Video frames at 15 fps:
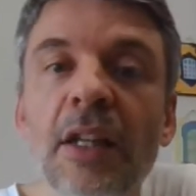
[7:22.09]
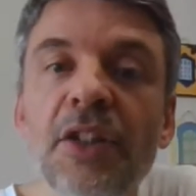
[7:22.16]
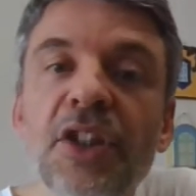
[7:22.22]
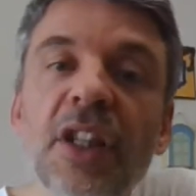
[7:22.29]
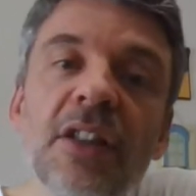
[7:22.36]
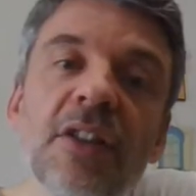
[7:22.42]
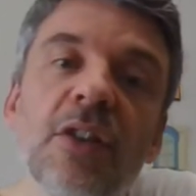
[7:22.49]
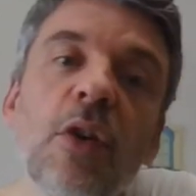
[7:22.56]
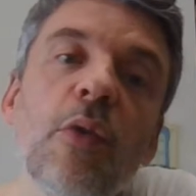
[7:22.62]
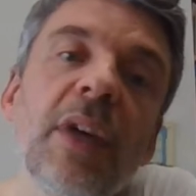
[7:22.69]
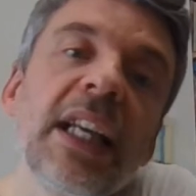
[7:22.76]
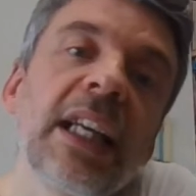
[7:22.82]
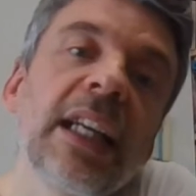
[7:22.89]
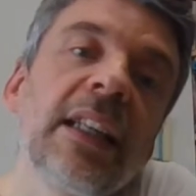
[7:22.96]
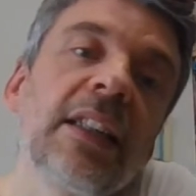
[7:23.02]
just so
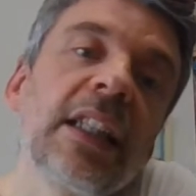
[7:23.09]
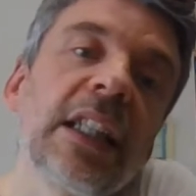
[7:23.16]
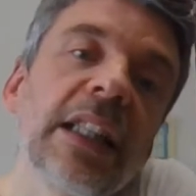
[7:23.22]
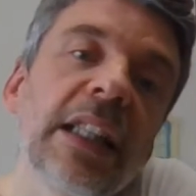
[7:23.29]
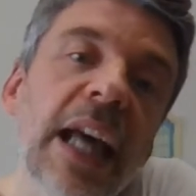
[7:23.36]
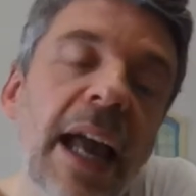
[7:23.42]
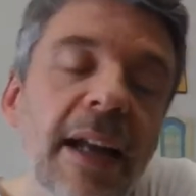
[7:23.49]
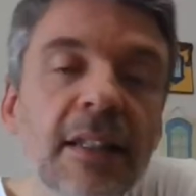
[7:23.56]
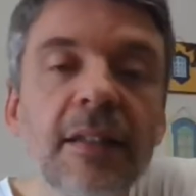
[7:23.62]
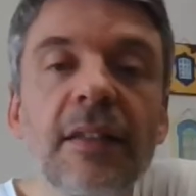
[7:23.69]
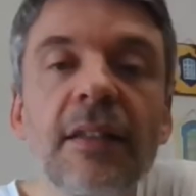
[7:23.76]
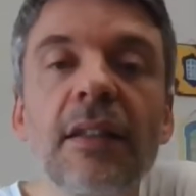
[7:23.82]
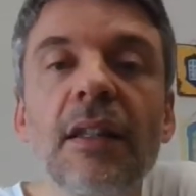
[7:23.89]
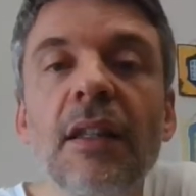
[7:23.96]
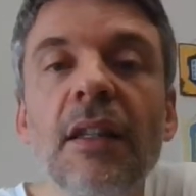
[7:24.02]
he can
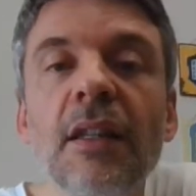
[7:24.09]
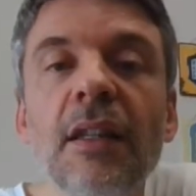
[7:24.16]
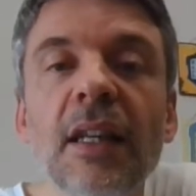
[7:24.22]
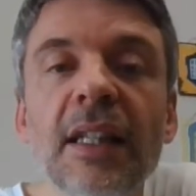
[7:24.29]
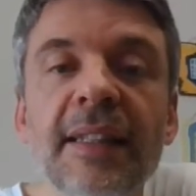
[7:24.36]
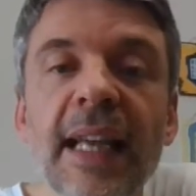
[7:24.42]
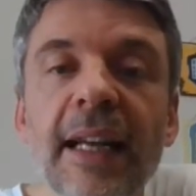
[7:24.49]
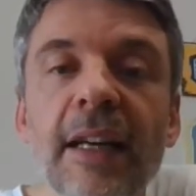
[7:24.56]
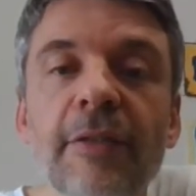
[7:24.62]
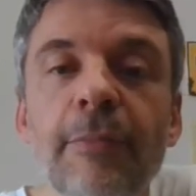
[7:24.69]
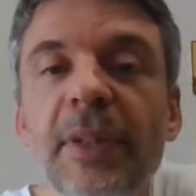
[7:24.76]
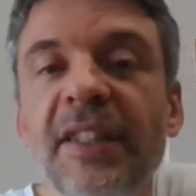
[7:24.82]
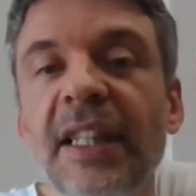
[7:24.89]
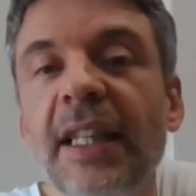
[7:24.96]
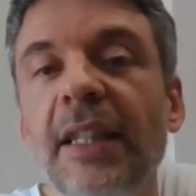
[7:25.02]
collect a sack of
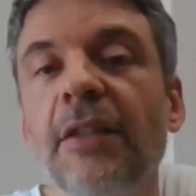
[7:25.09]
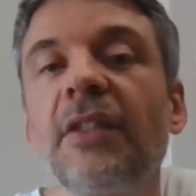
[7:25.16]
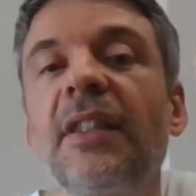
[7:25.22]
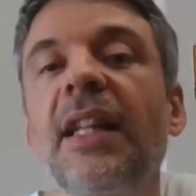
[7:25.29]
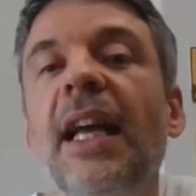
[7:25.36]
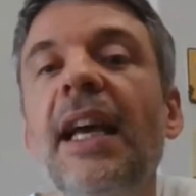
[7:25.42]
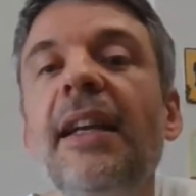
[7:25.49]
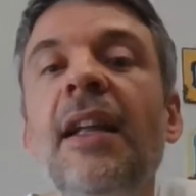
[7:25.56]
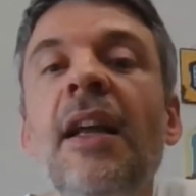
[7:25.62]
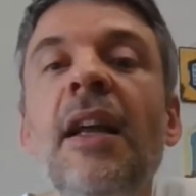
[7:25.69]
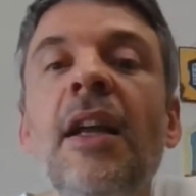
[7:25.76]
potatoes that